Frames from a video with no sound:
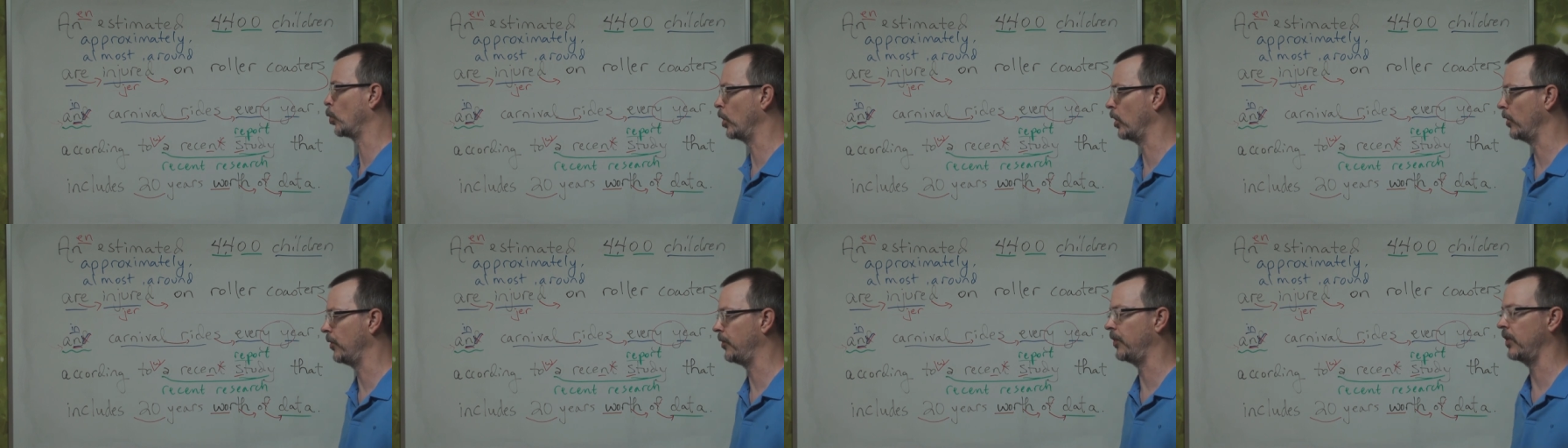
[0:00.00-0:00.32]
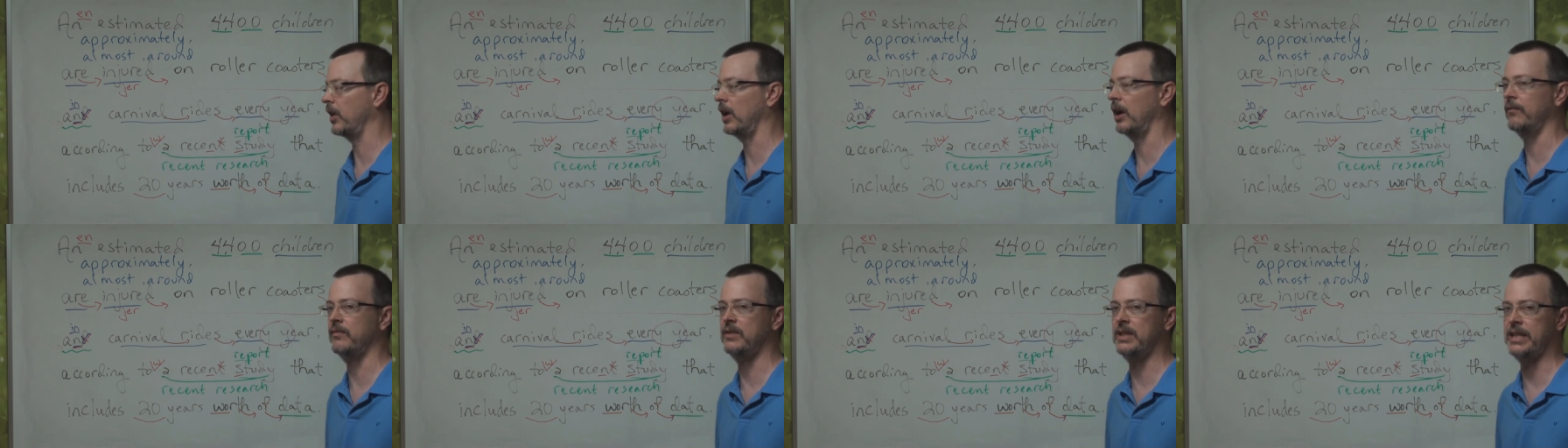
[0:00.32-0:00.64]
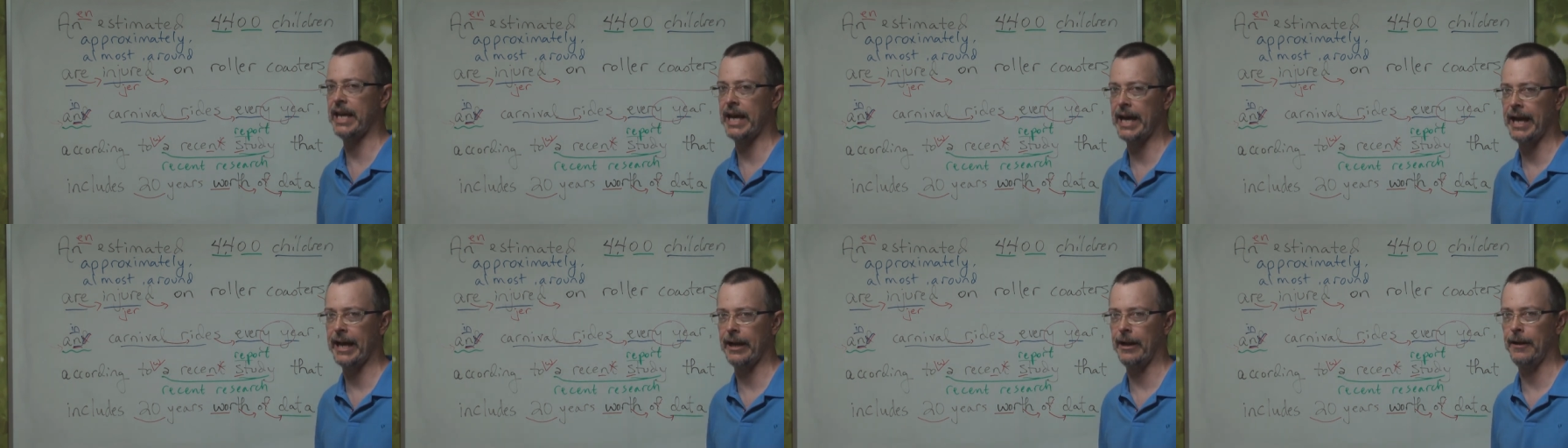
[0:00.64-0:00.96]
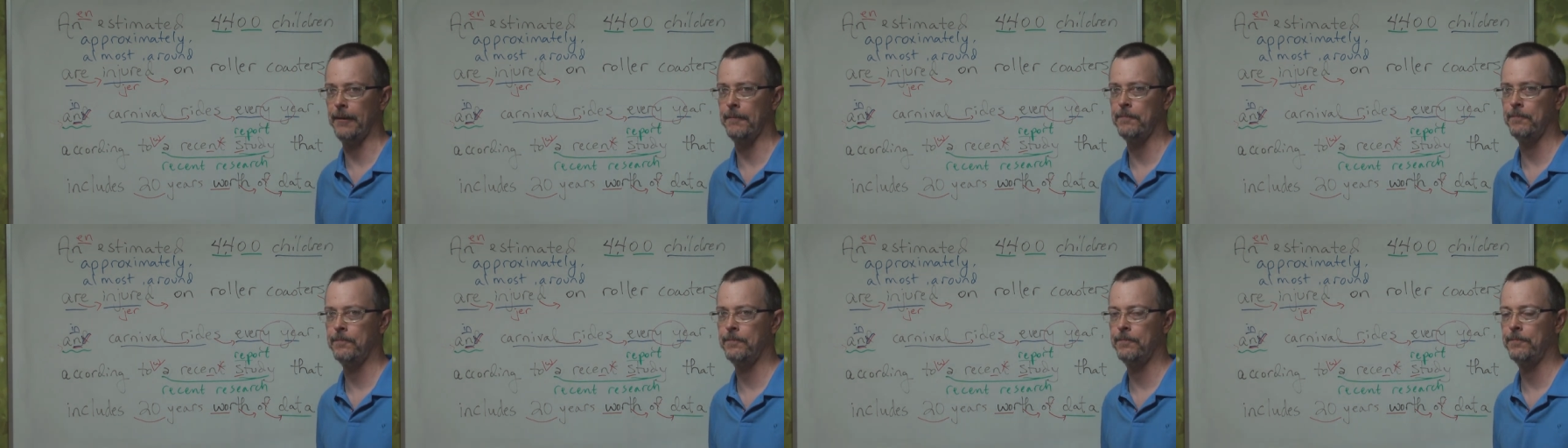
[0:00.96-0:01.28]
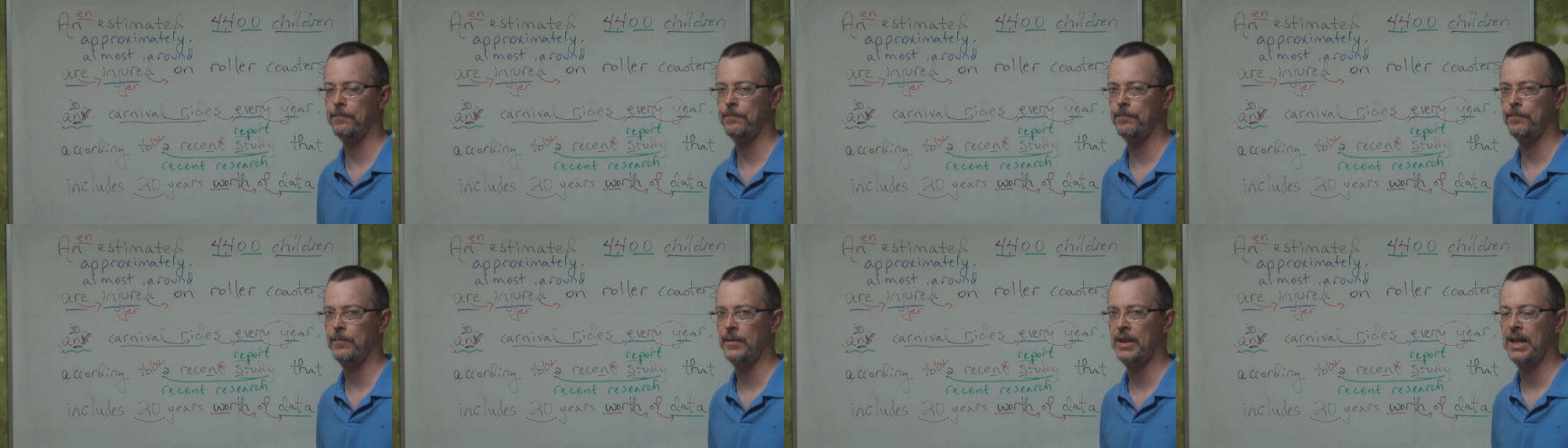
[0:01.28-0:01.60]
worth of data.
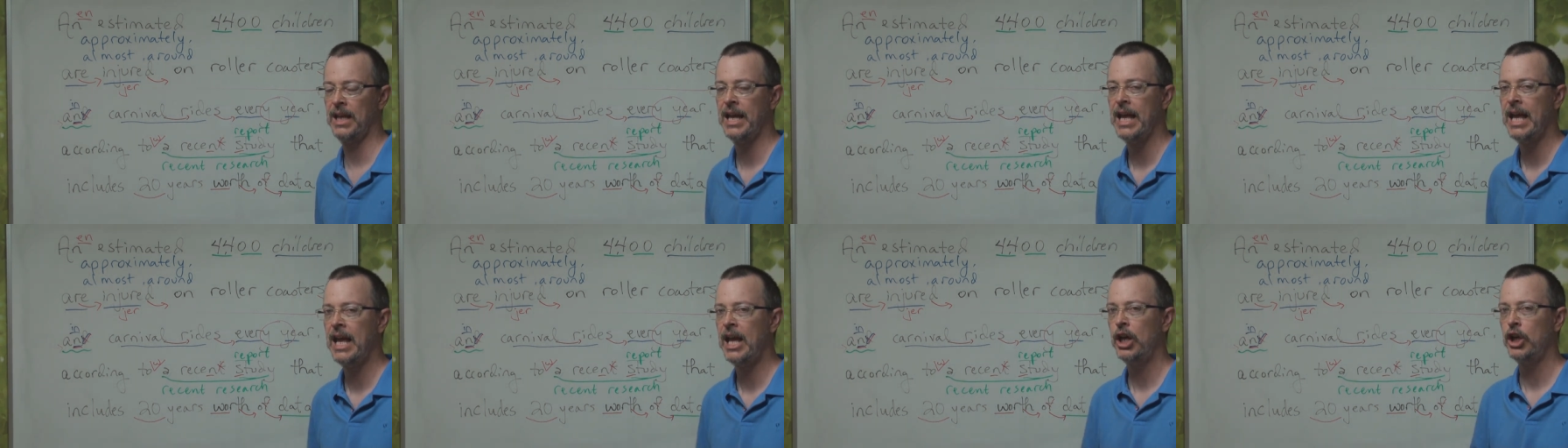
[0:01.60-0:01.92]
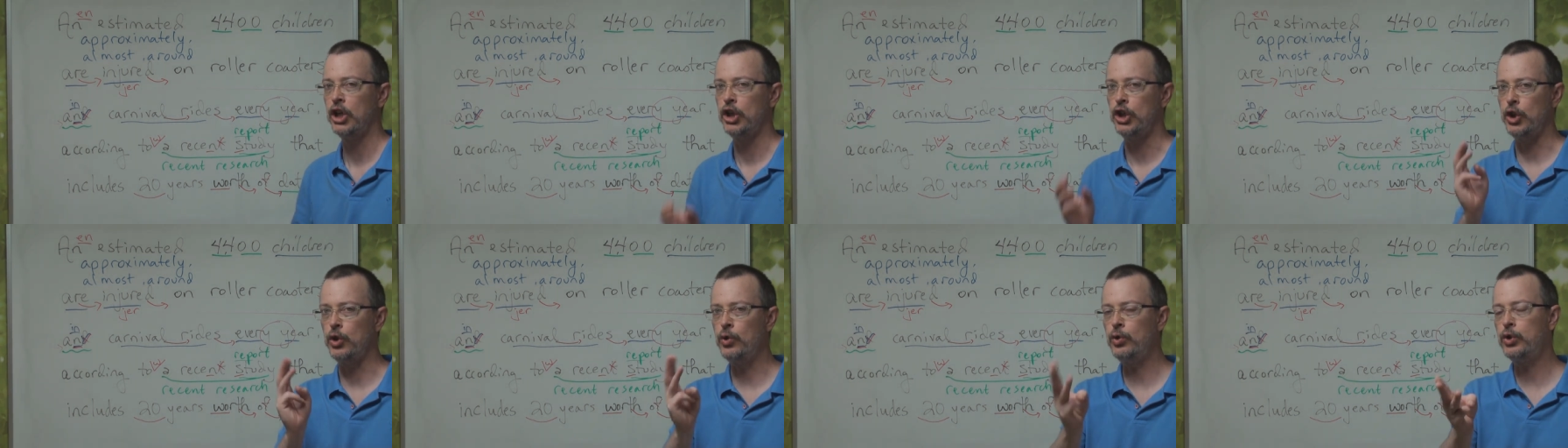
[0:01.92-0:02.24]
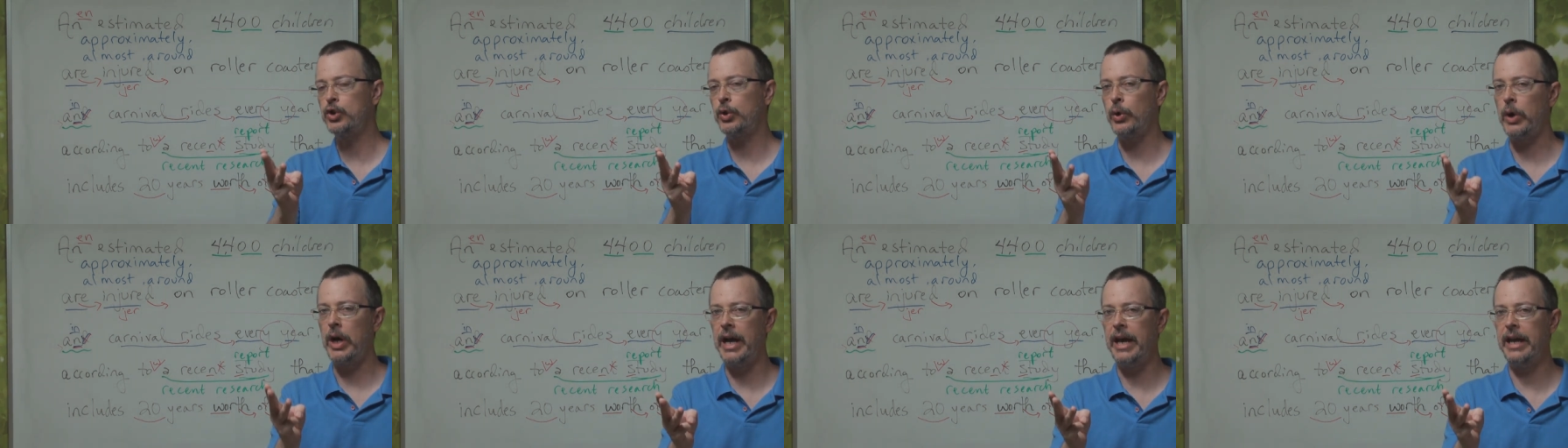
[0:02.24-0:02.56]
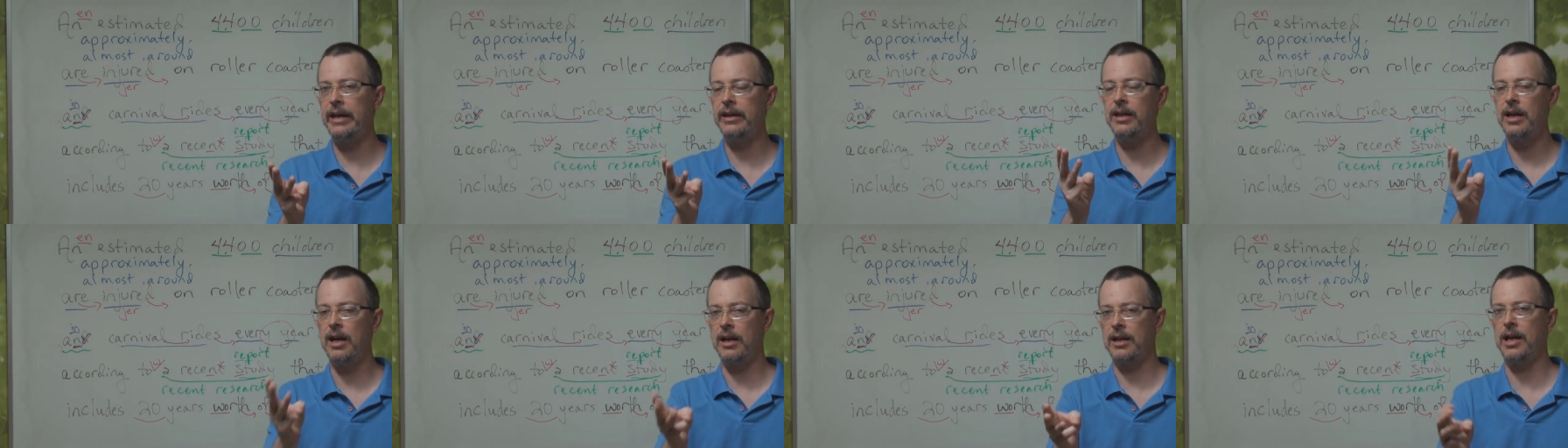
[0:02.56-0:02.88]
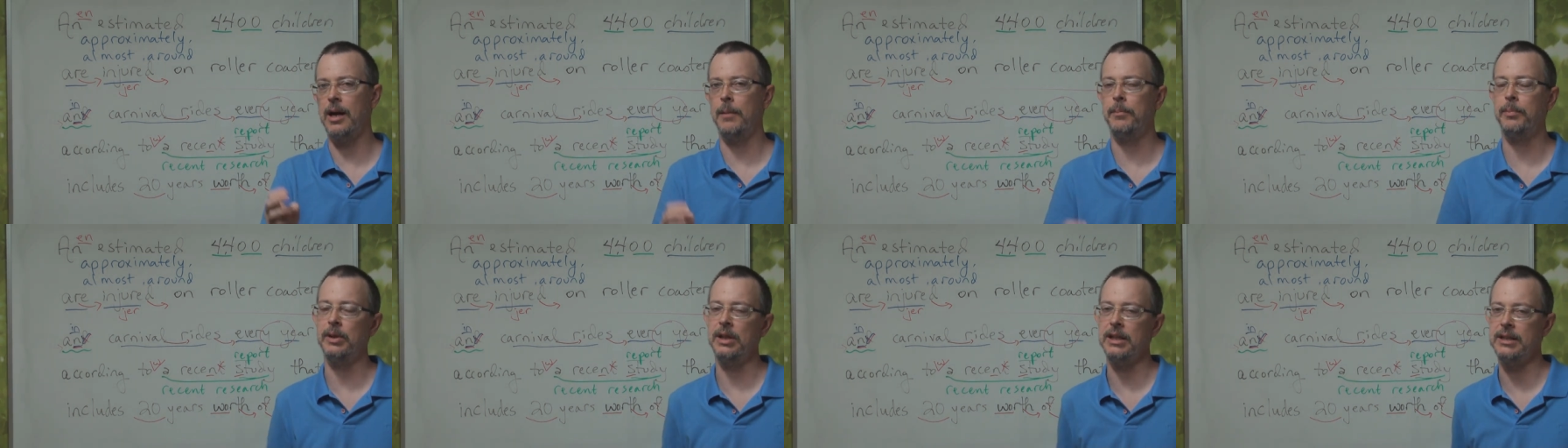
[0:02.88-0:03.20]
You try it a
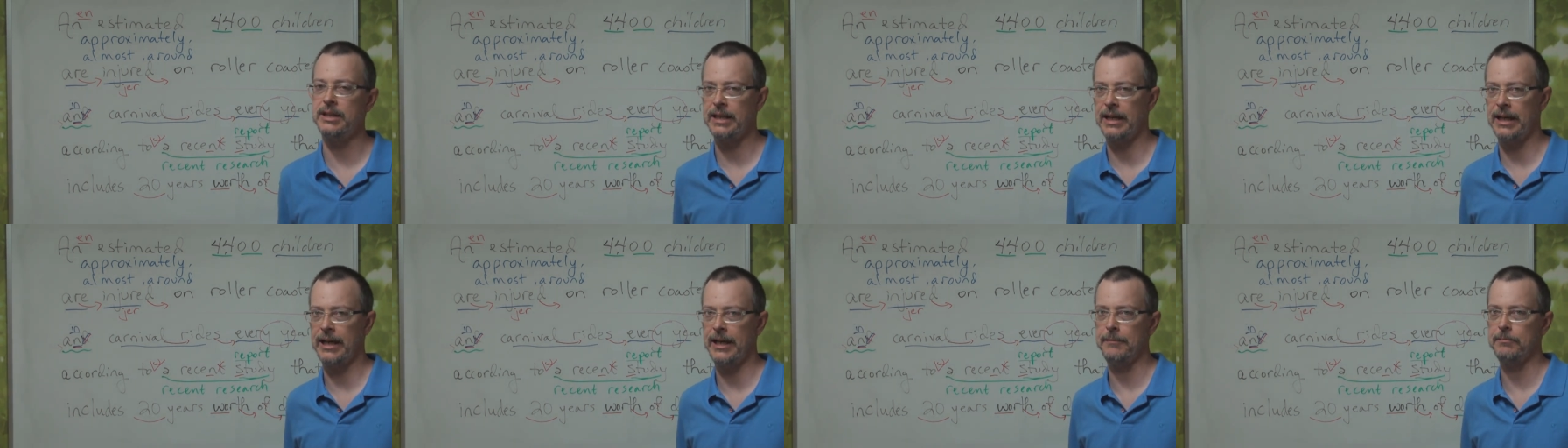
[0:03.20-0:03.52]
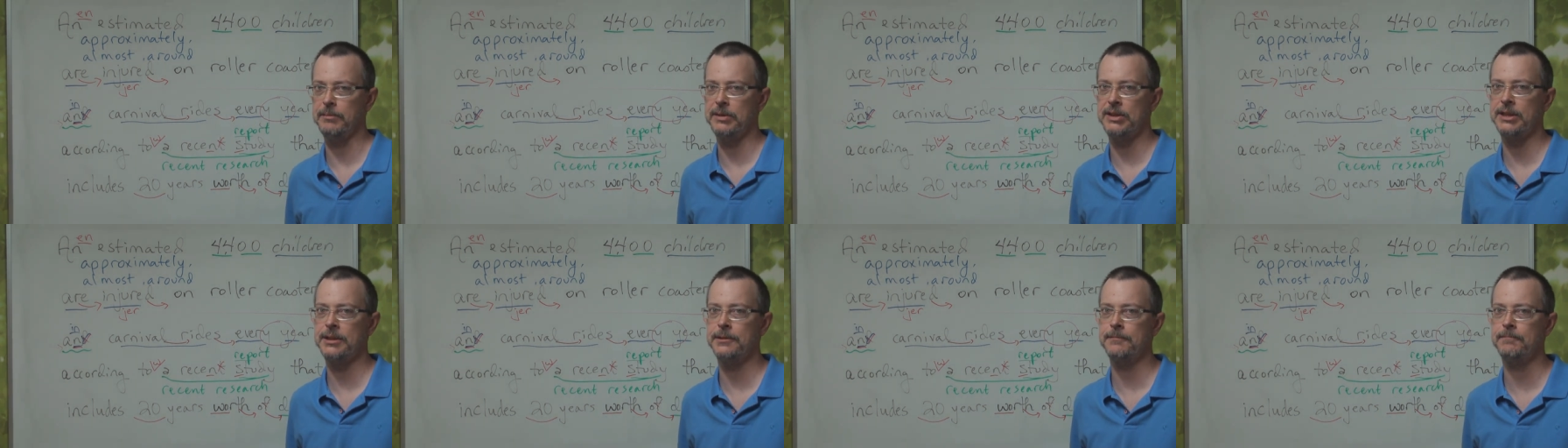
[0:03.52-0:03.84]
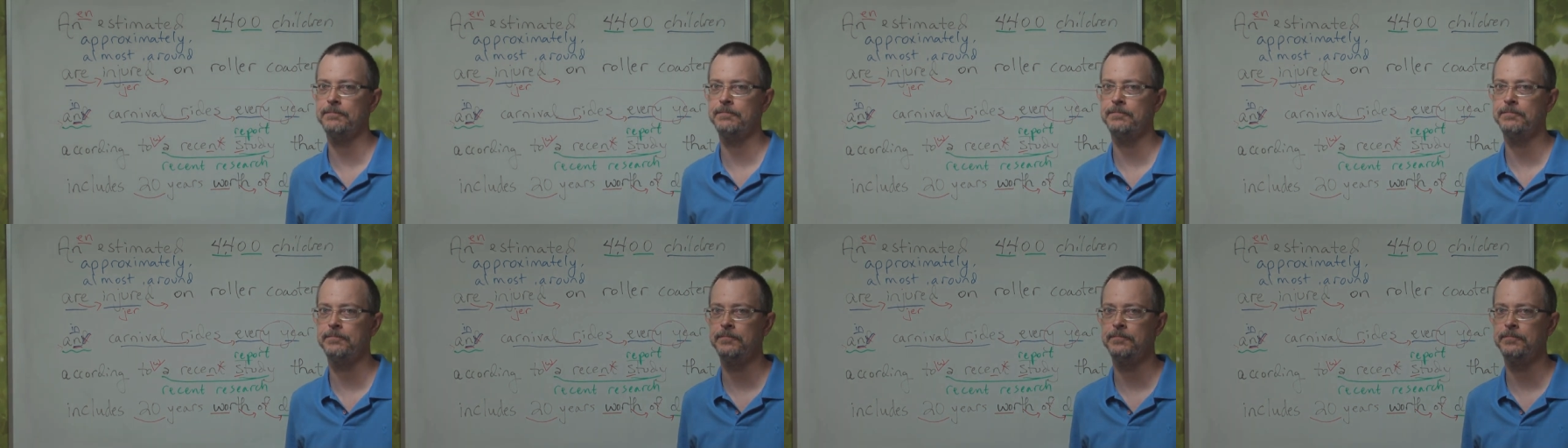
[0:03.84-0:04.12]
couple of times.